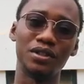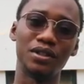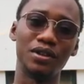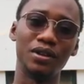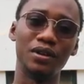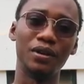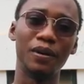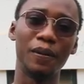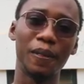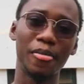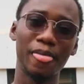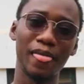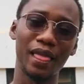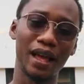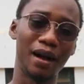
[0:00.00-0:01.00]
So
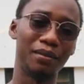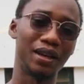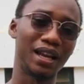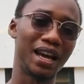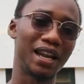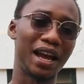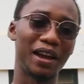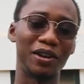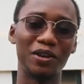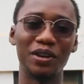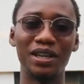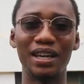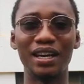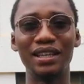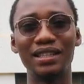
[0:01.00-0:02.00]
I'm glad I
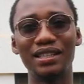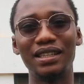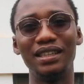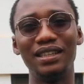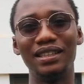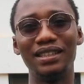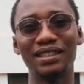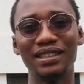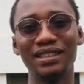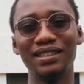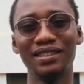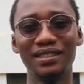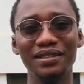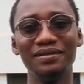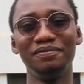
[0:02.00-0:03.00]
got that.
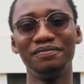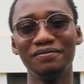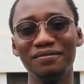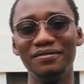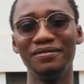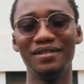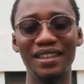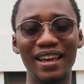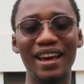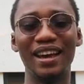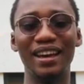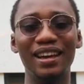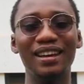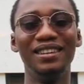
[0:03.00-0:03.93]
Yeah.